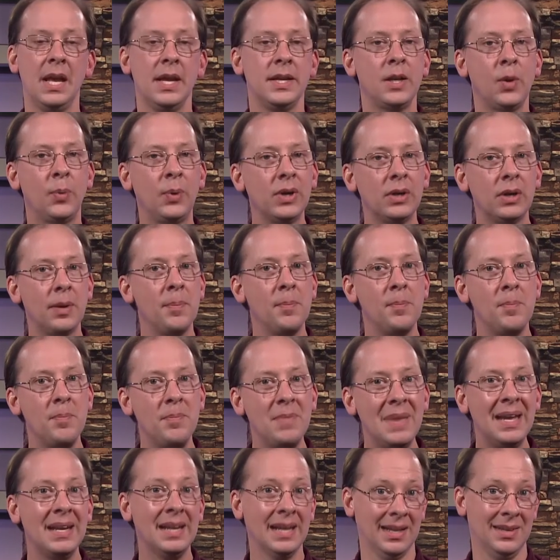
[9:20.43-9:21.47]
Now, we're a
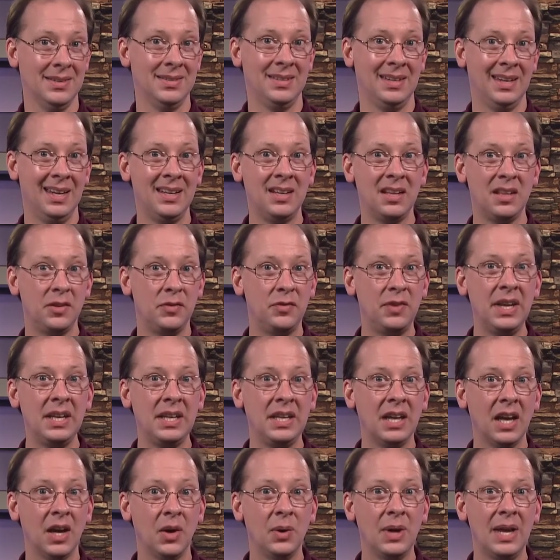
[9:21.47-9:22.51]
minute into the
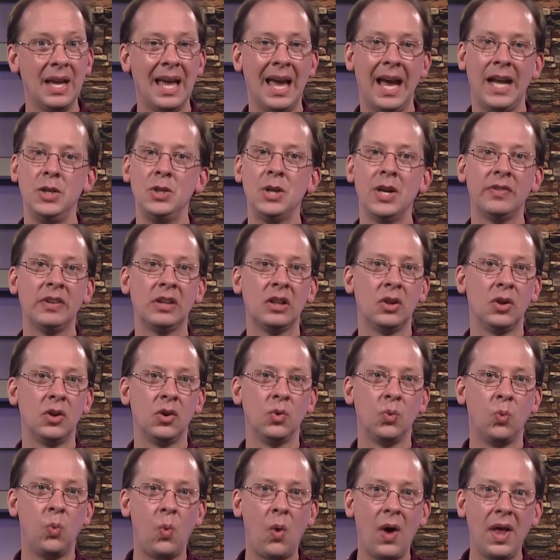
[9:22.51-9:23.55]
video, and you haven't
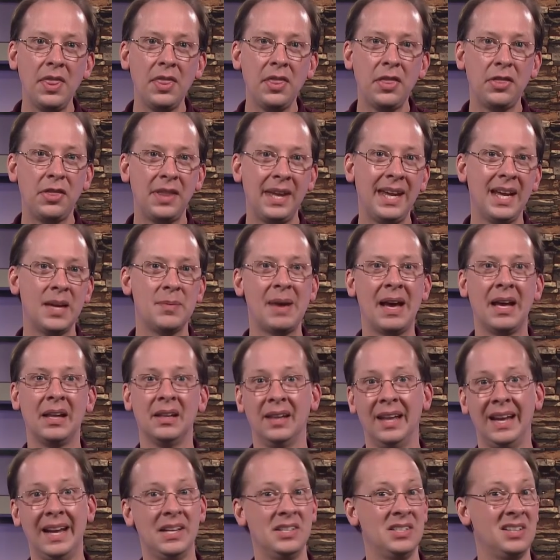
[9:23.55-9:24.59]
learned one thing about
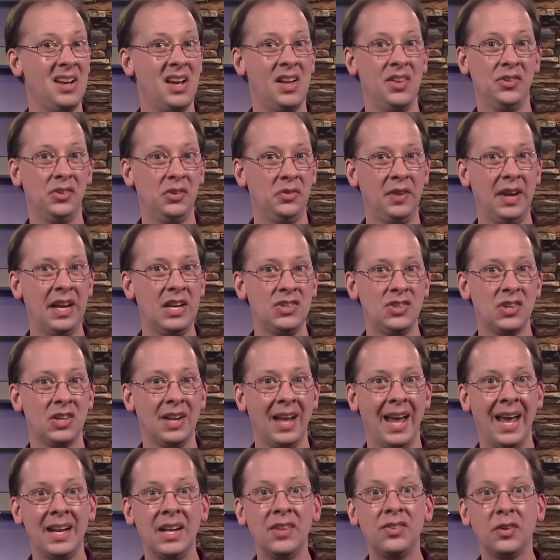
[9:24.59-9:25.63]
land conservation
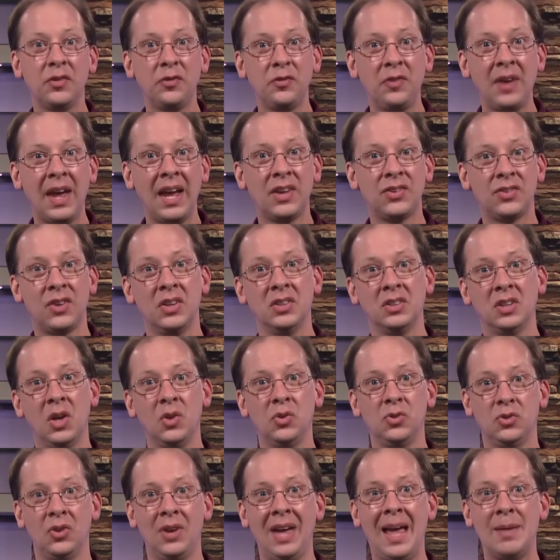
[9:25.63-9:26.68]
and its effects on
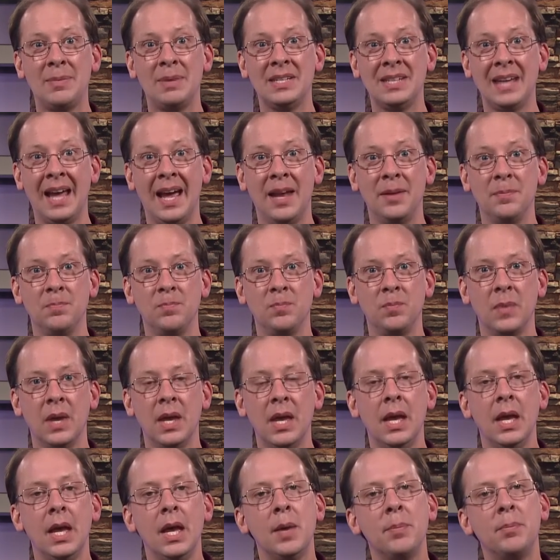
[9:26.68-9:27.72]
coastal habitat.
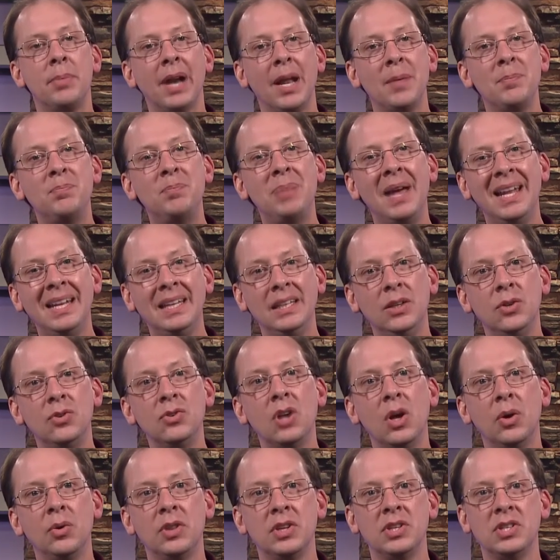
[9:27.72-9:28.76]
But I bet you
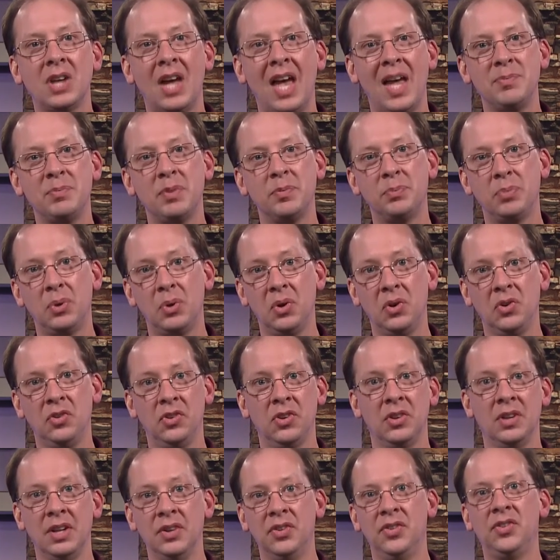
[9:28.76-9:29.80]
know the type of
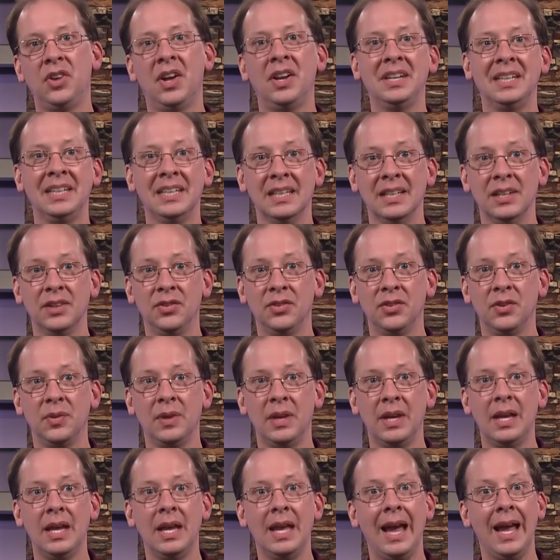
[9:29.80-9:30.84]
person that Sonny is,
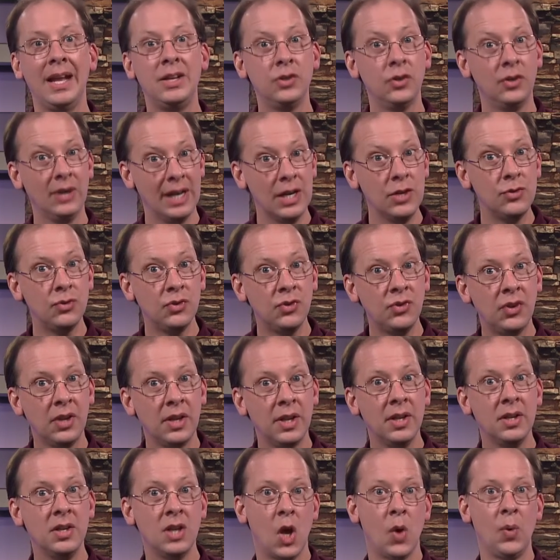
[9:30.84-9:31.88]
and you're interested
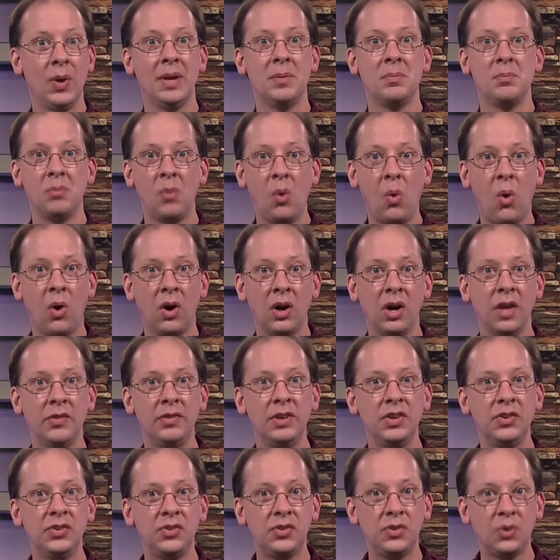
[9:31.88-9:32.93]
in knowing more of
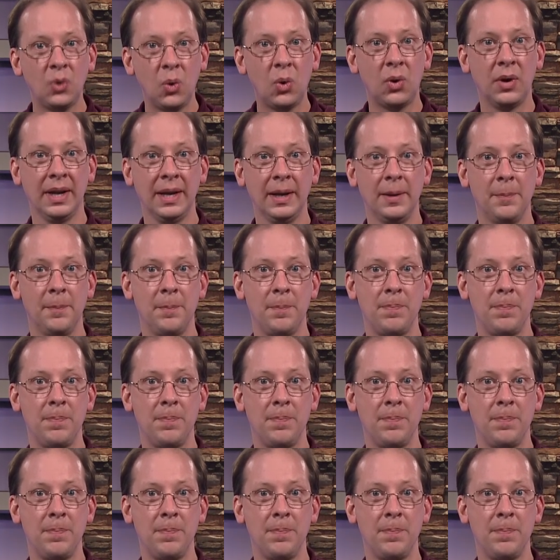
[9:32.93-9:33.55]
his story.